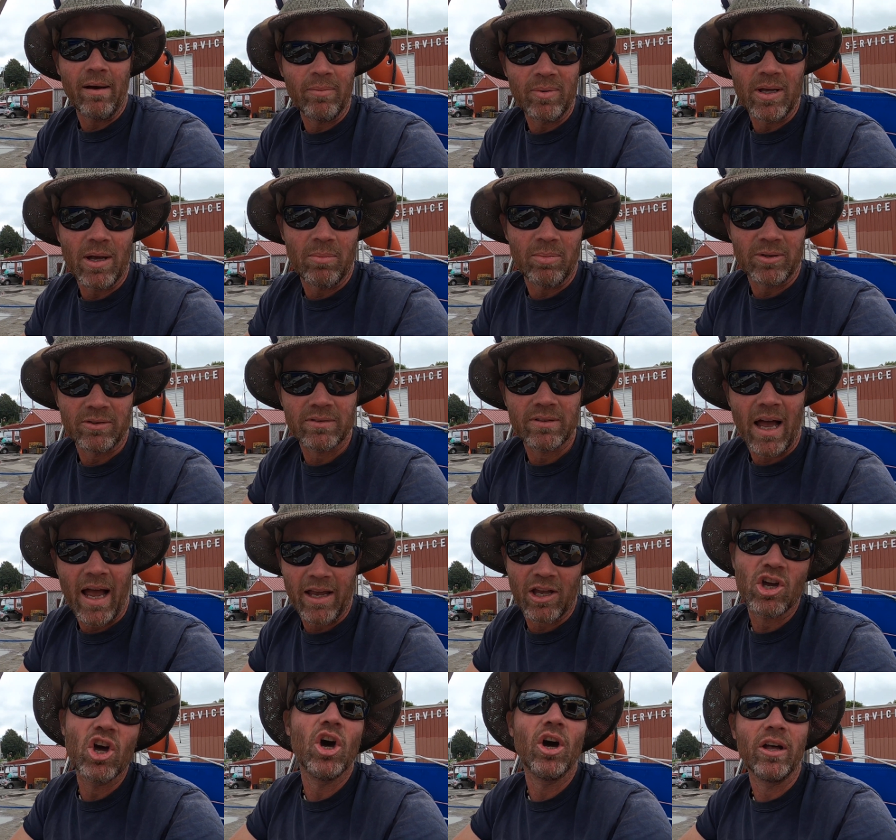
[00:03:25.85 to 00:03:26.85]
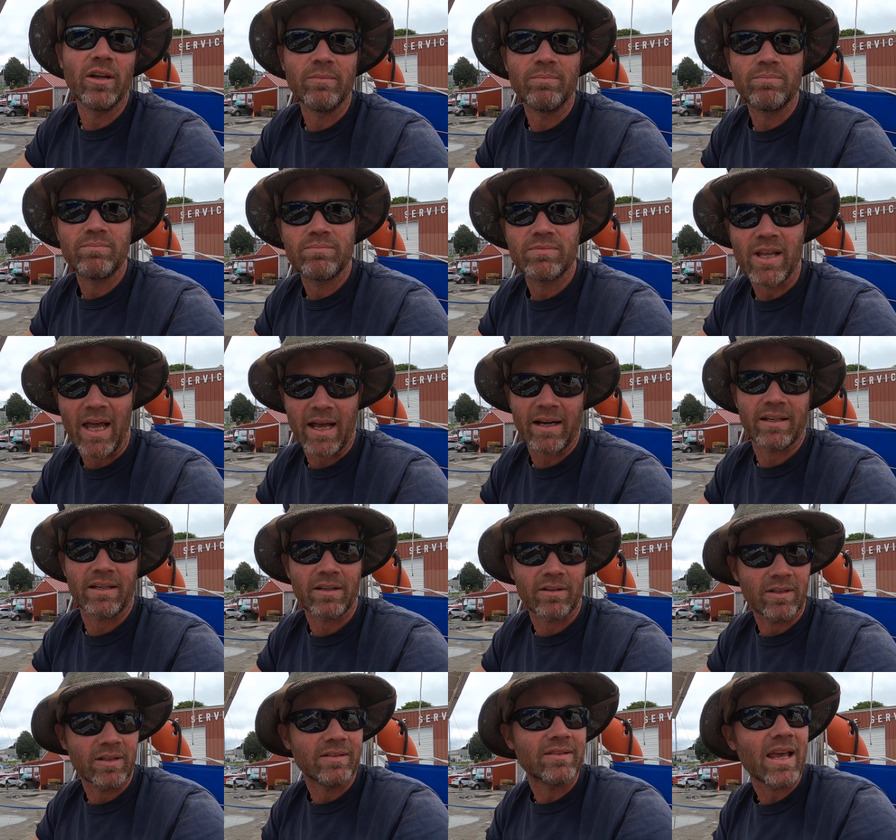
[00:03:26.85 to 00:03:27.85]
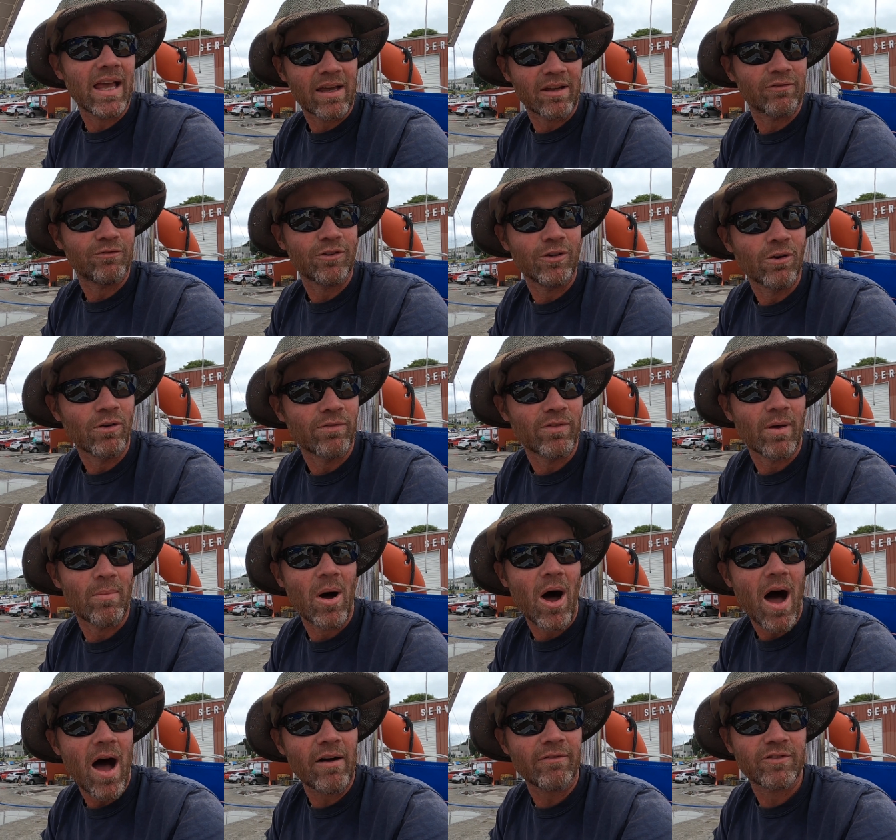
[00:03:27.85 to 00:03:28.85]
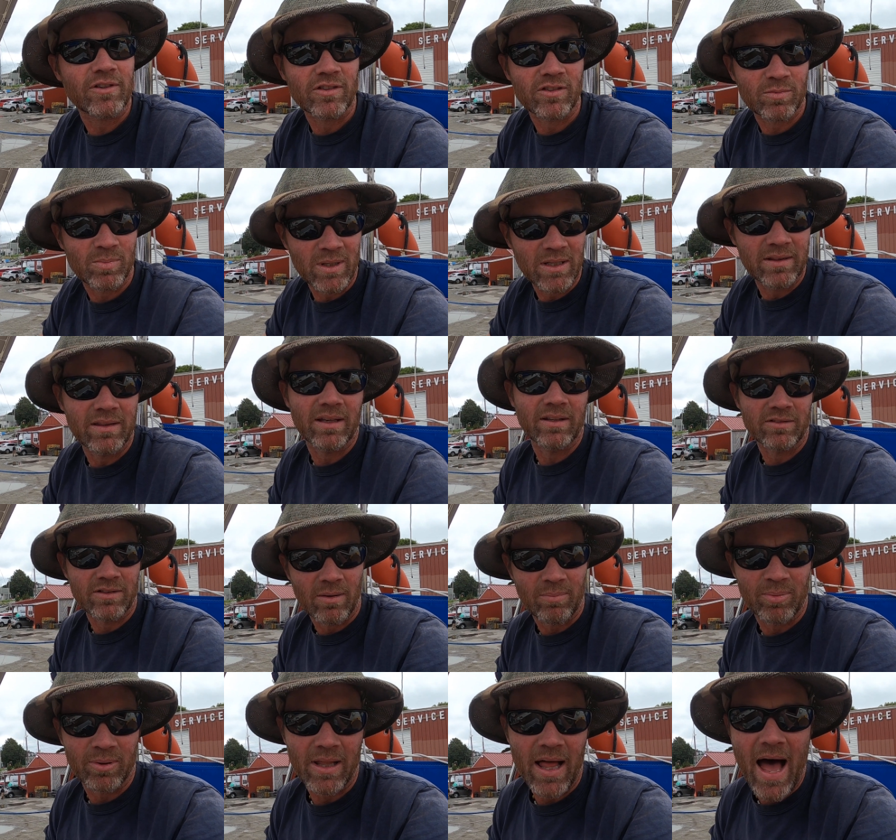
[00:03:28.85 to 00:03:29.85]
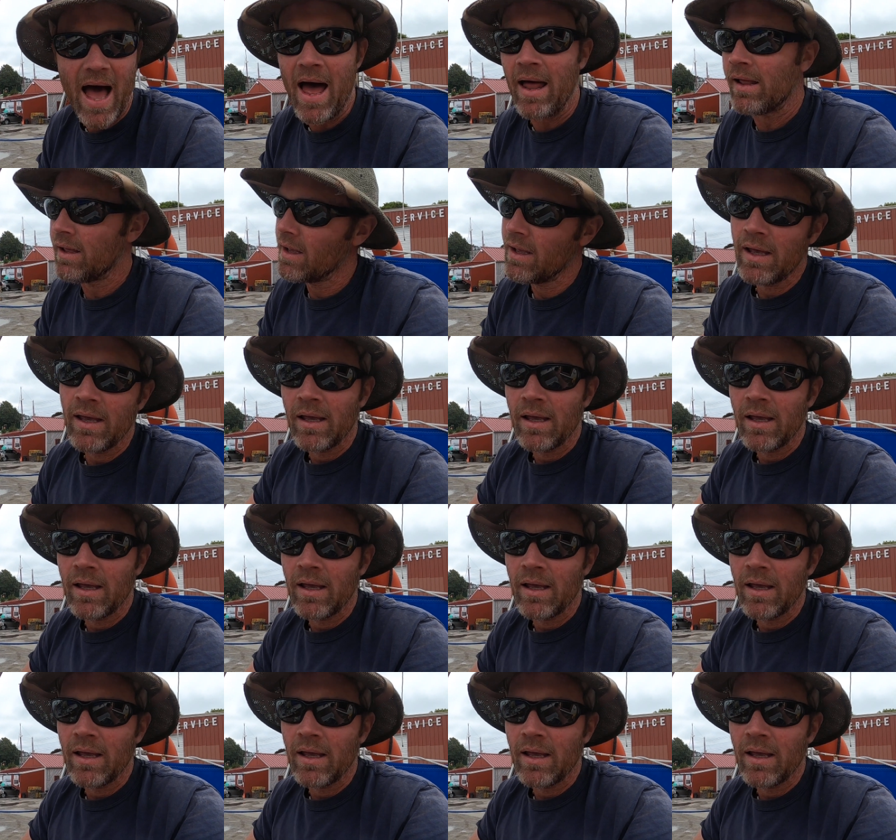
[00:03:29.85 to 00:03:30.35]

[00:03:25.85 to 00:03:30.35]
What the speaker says: I could technically take a few of them off to speed things up a lot,